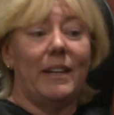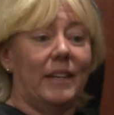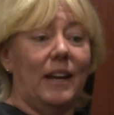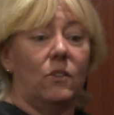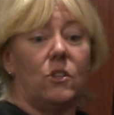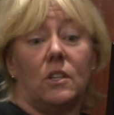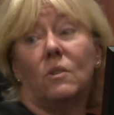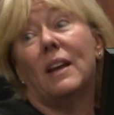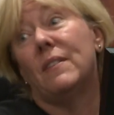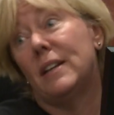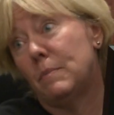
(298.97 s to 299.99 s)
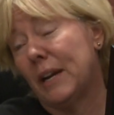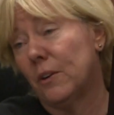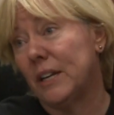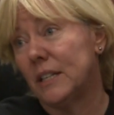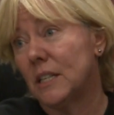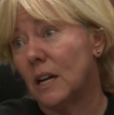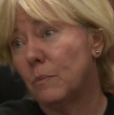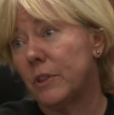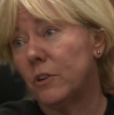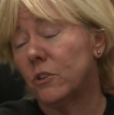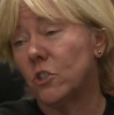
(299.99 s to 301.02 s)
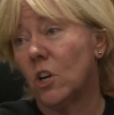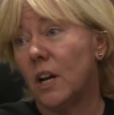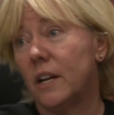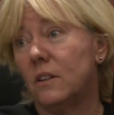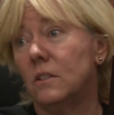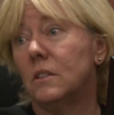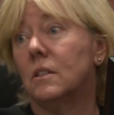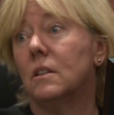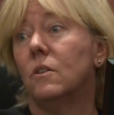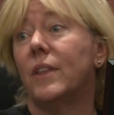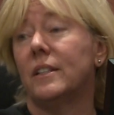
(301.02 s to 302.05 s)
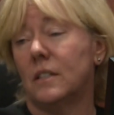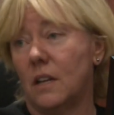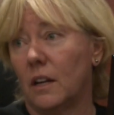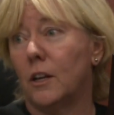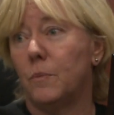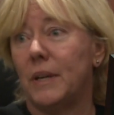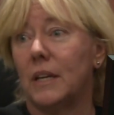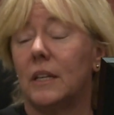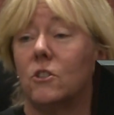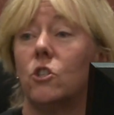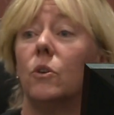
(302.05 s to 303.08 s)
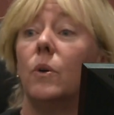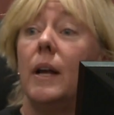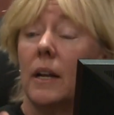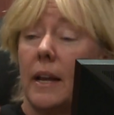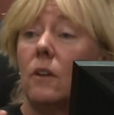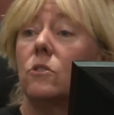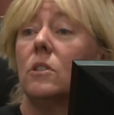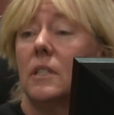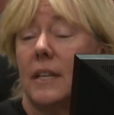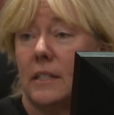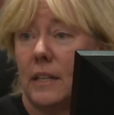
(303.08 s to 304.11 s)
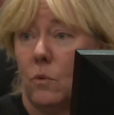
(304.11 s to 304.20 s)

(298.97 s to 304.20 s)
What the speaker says: resolution management conference, the judge will ask you how long it will take you to gather up all of the information you